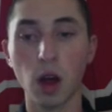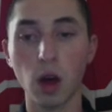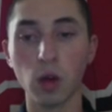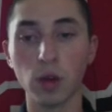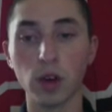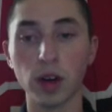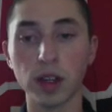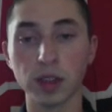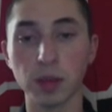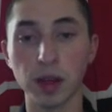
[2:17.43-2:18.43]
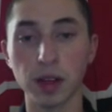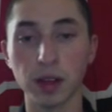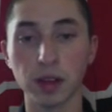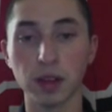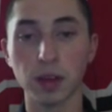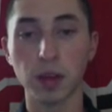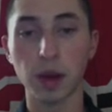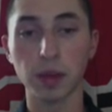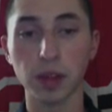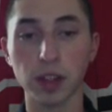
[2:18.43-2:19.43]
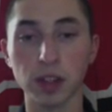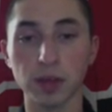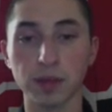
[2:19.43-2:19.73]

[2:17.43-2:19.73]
overestimating the population.